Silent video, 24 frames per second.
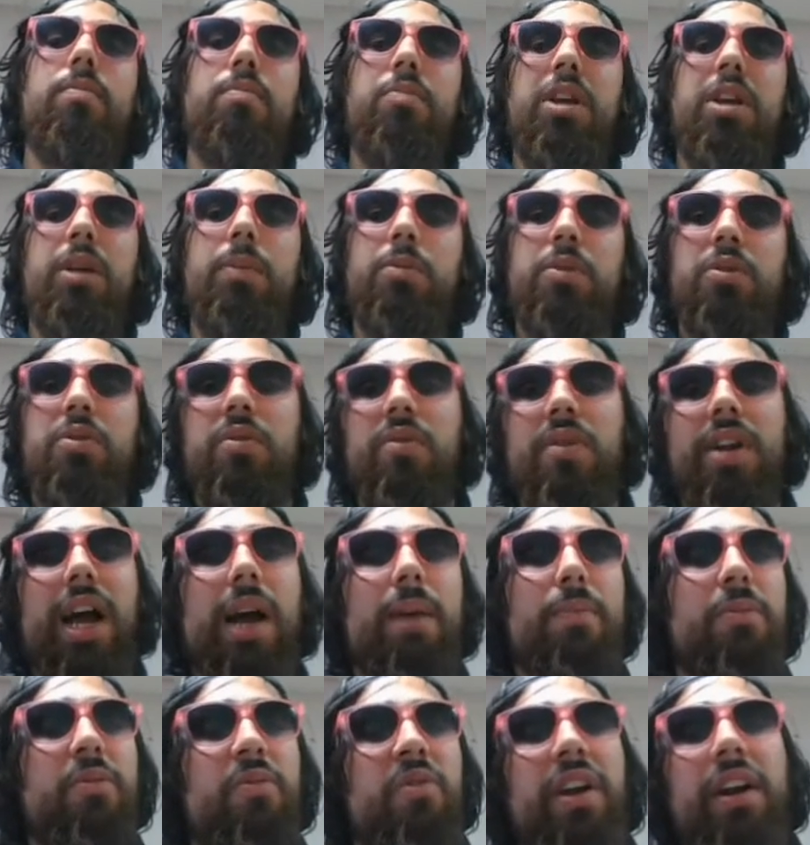People who
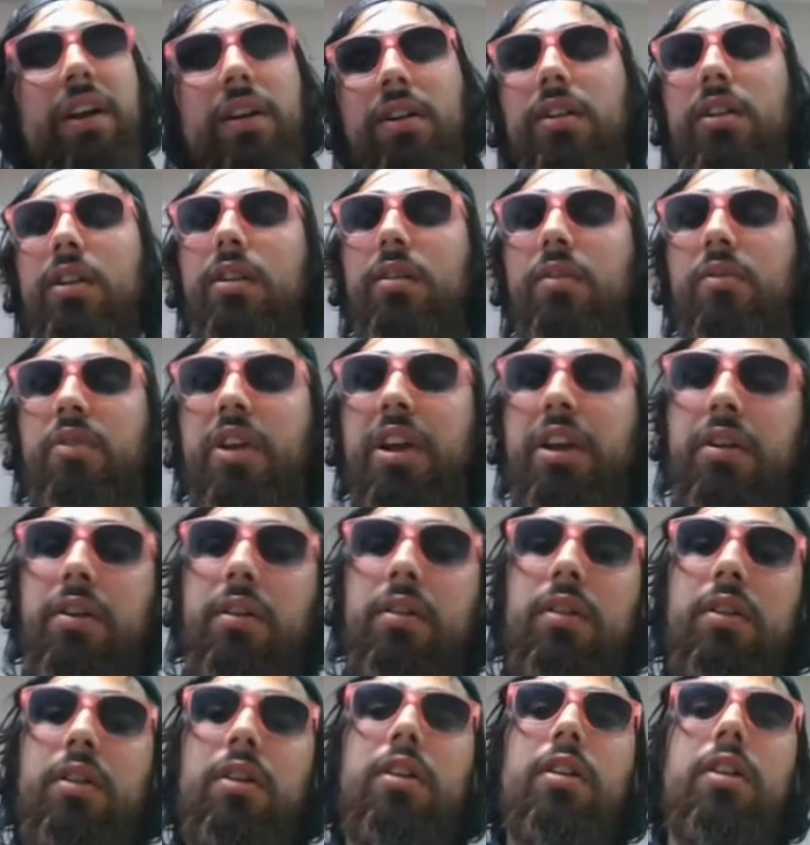nap
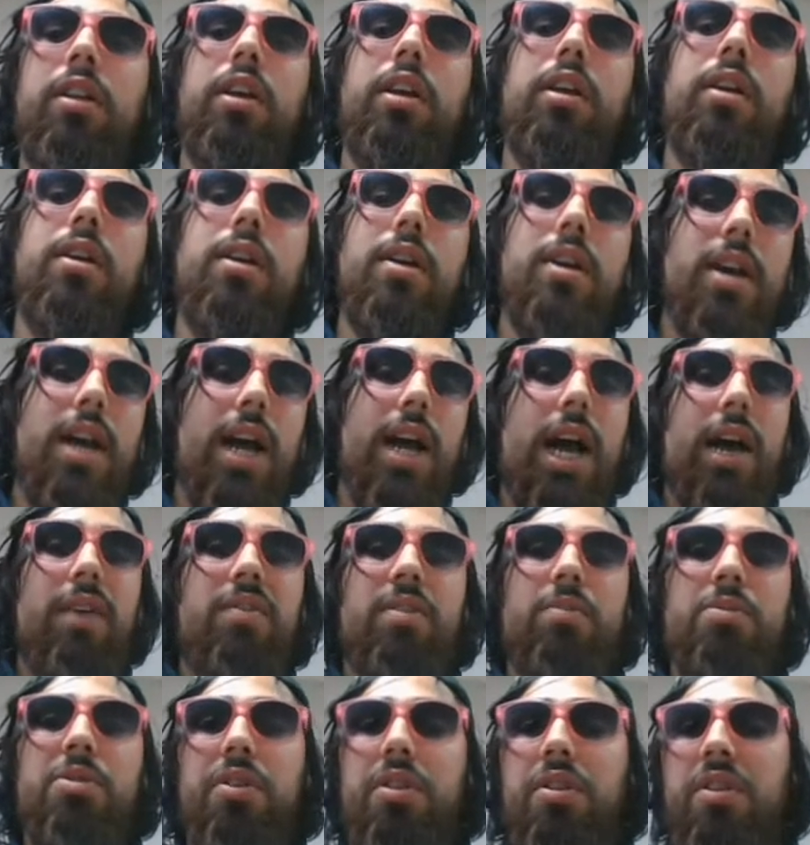regularly have
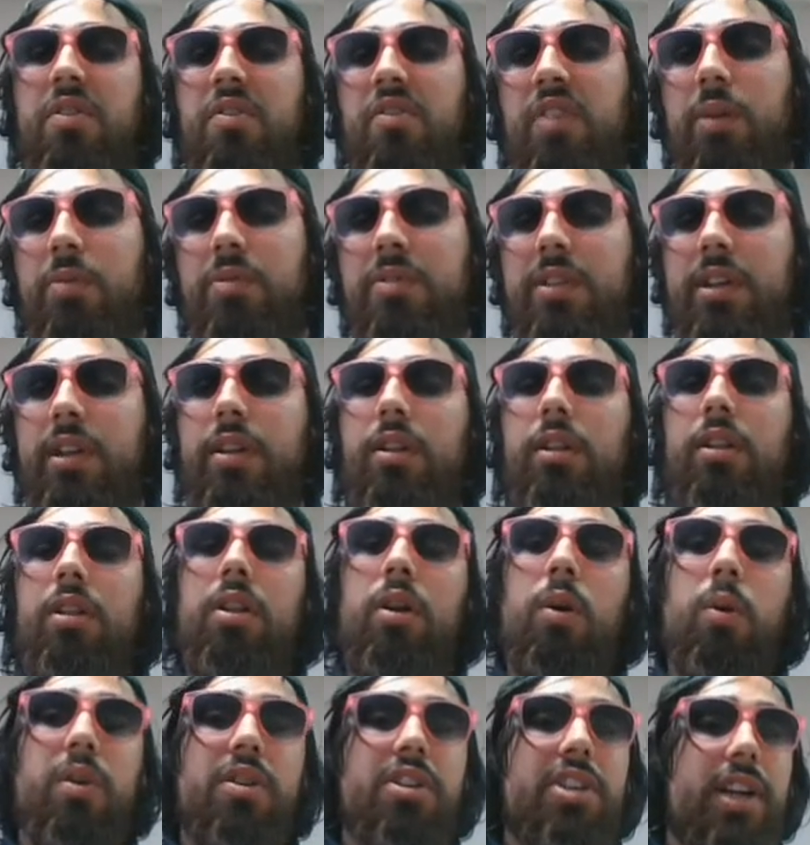up to 35%
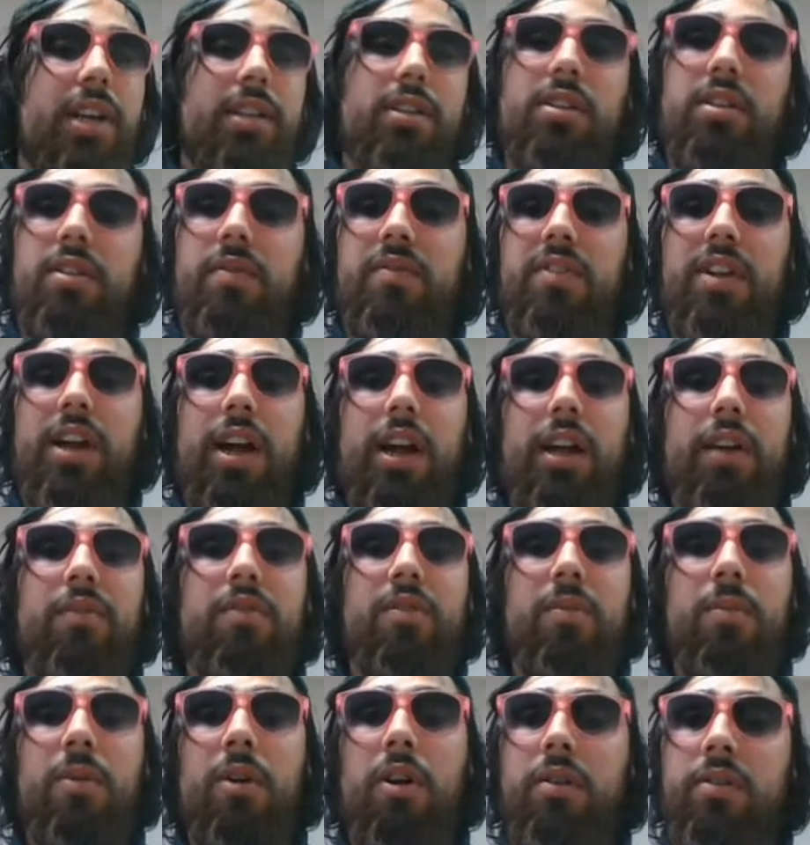lower chances of dying
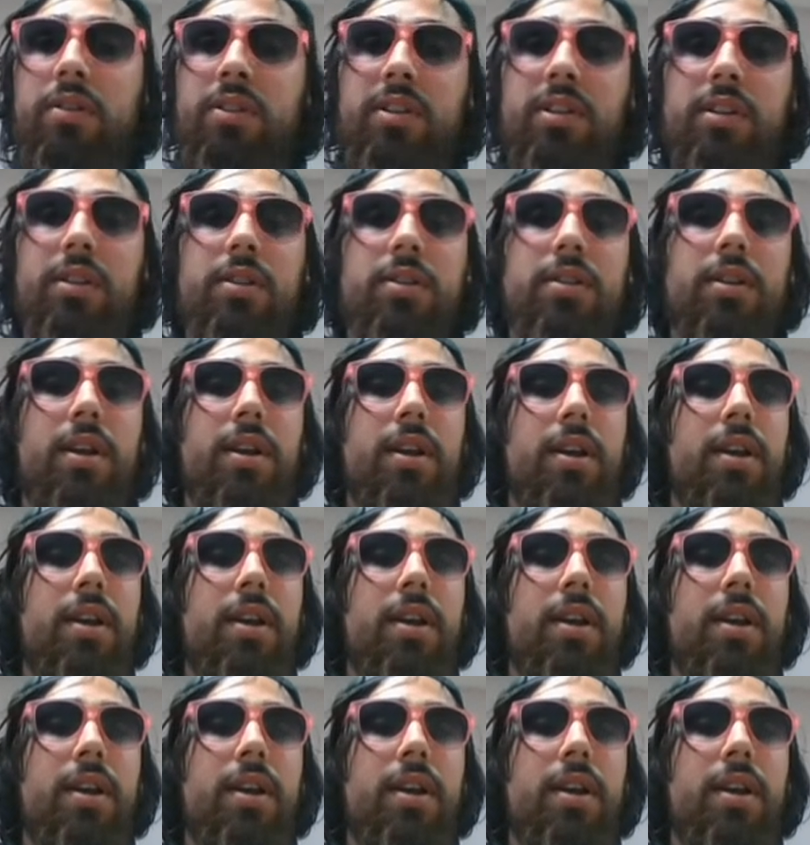from heart disease.